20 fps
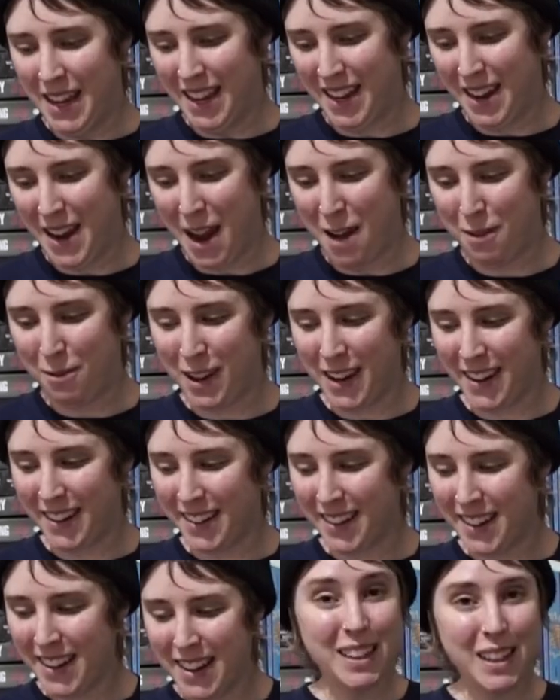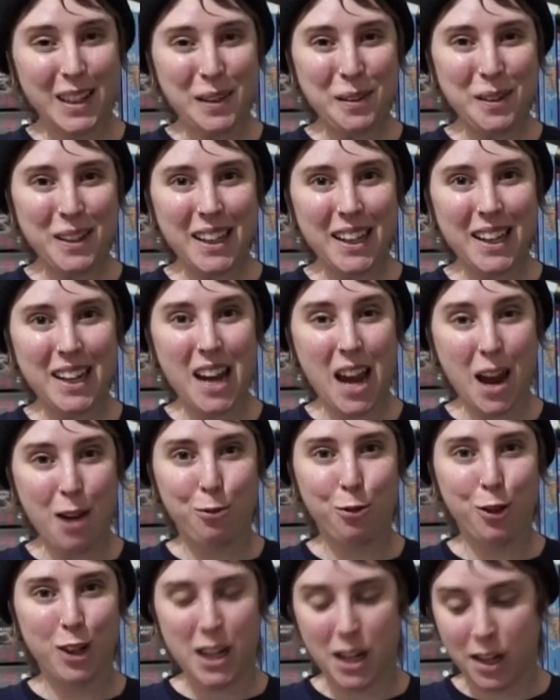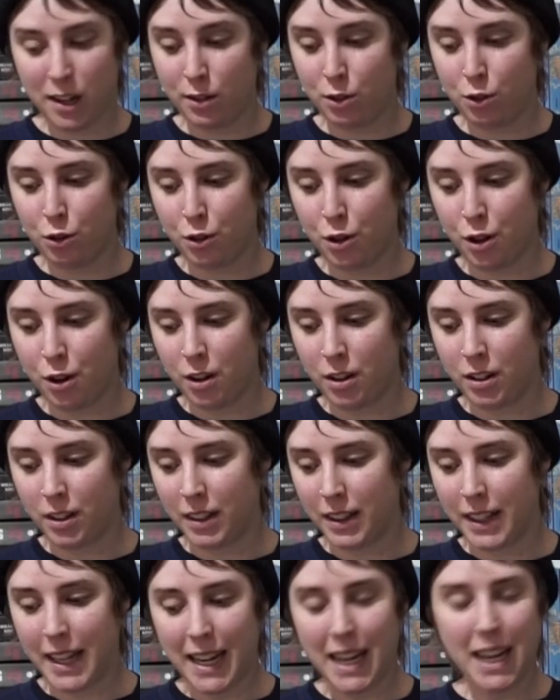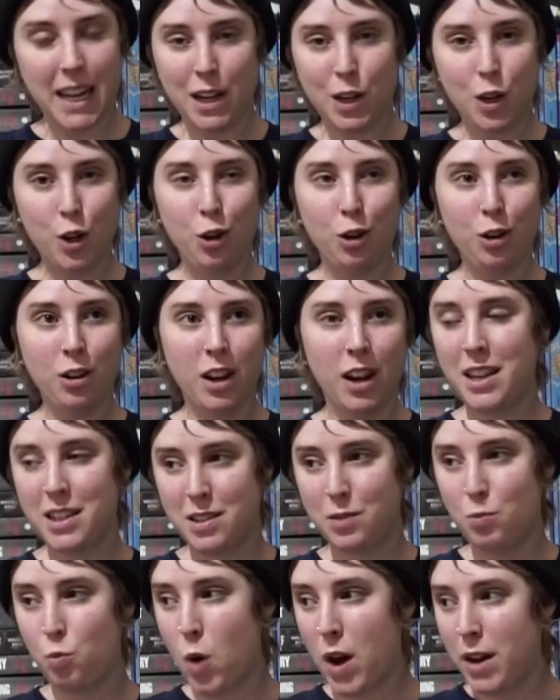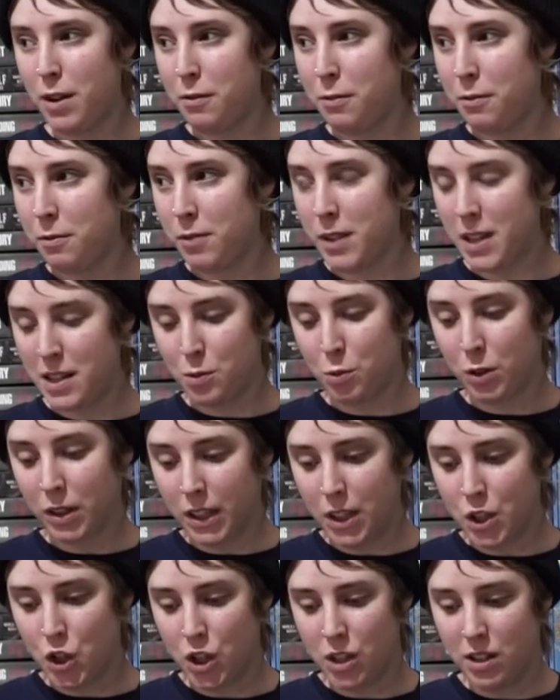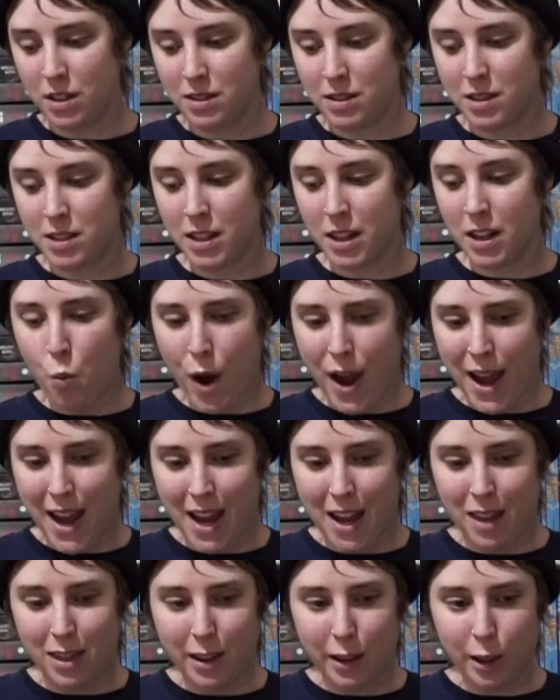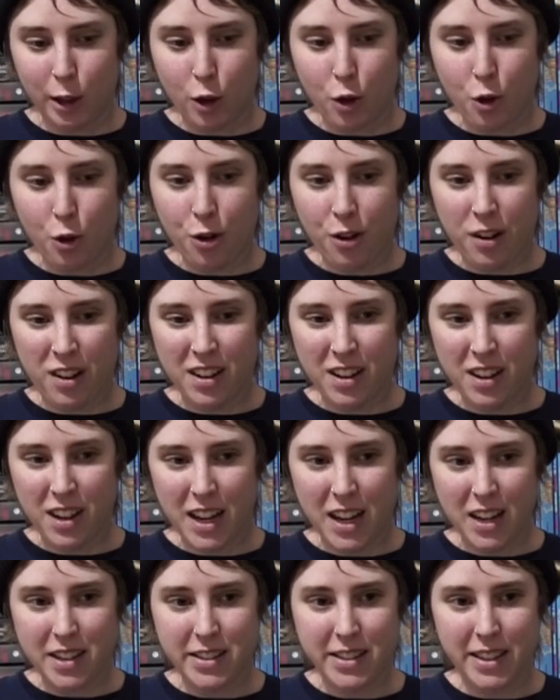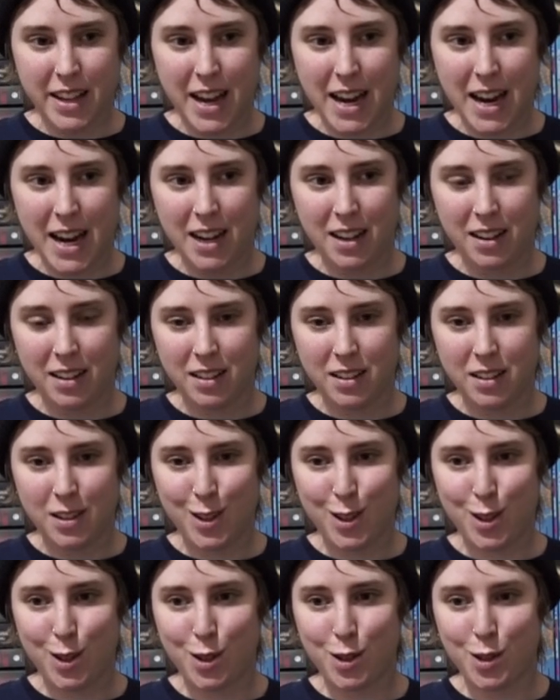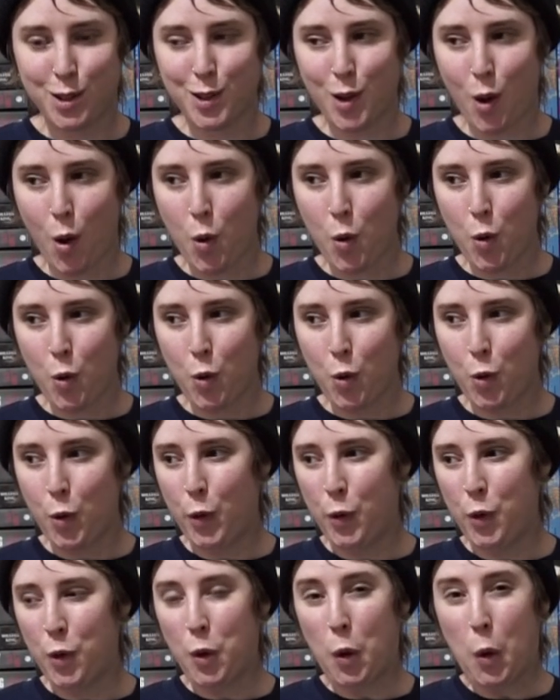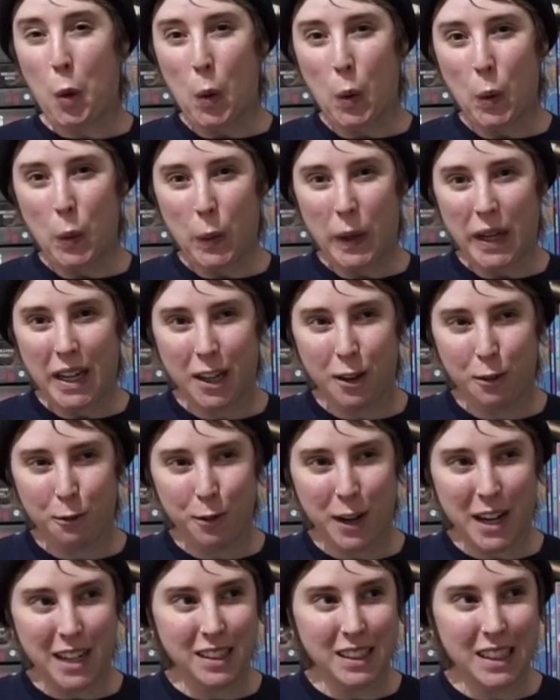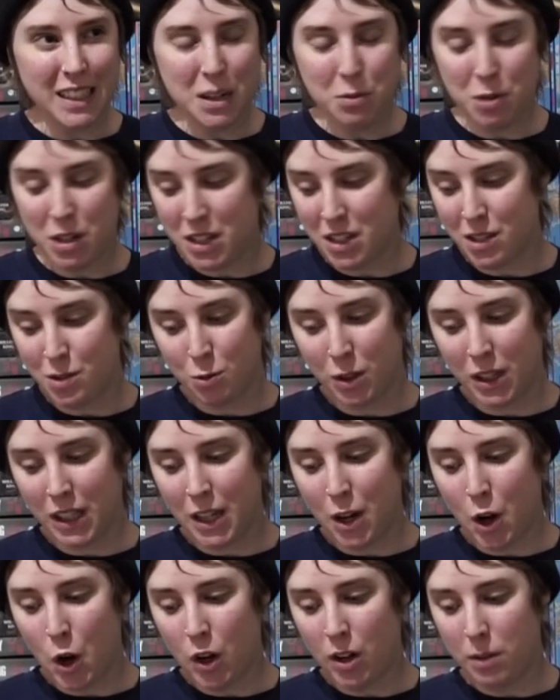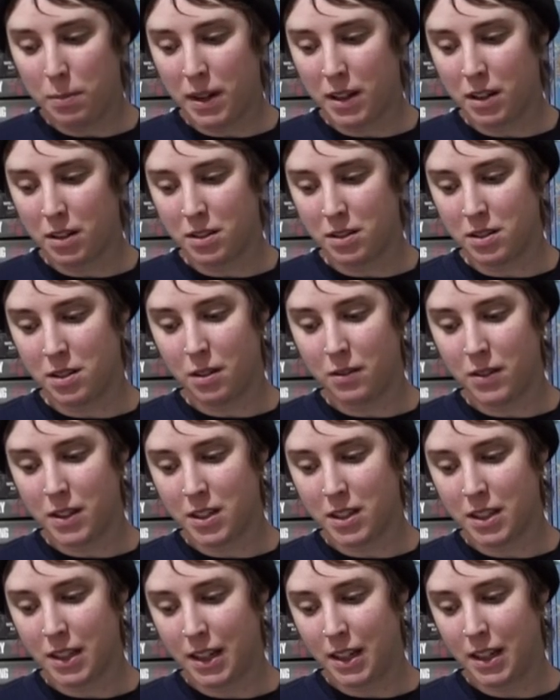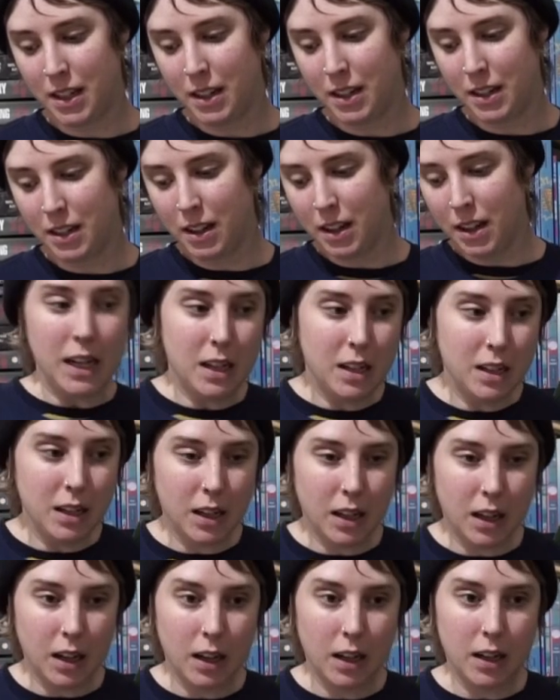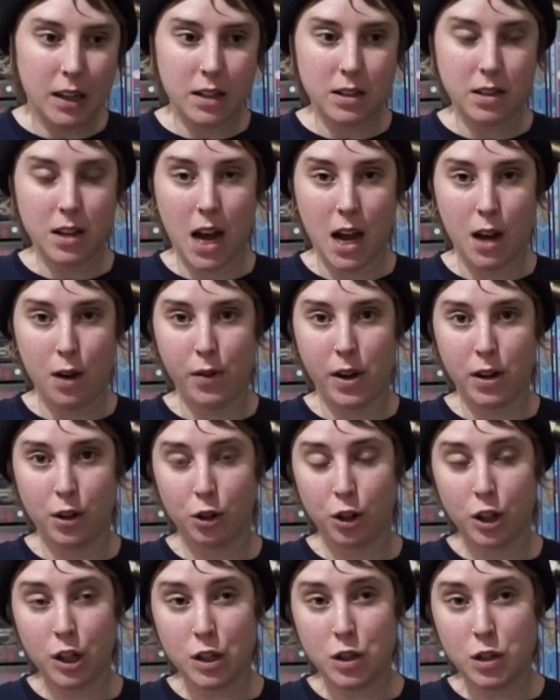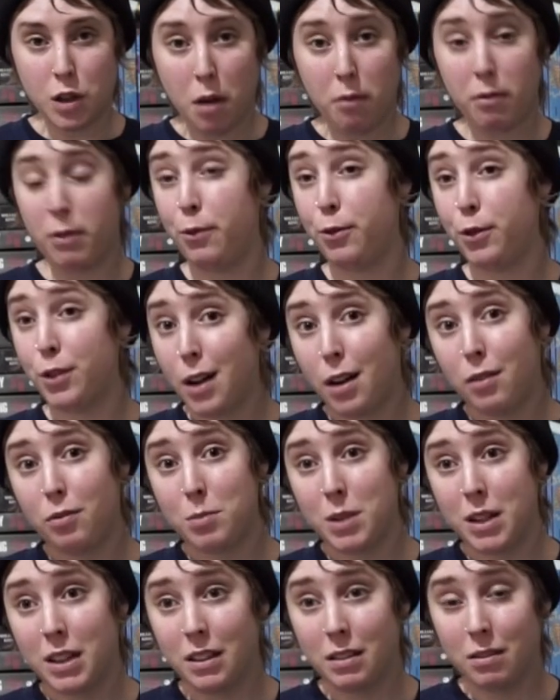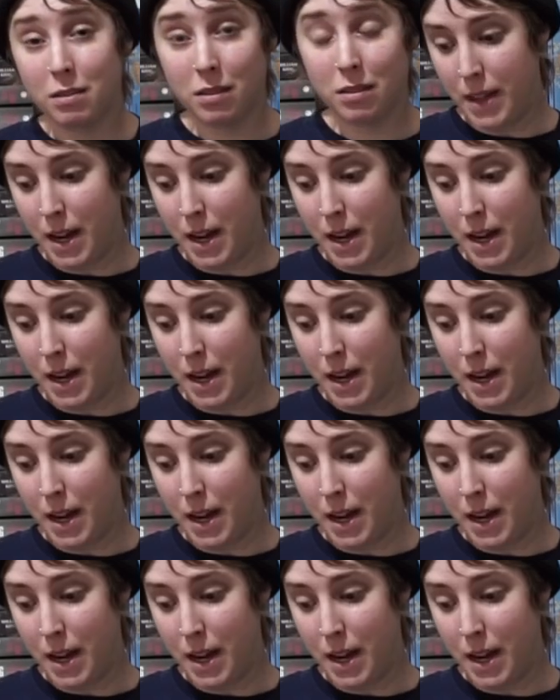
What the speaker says: I have here literally every Hindu god. Like, Hindu is one of these religions where the law is like so queer friendly, which is really odd because obviously India is kind of under a conservative government.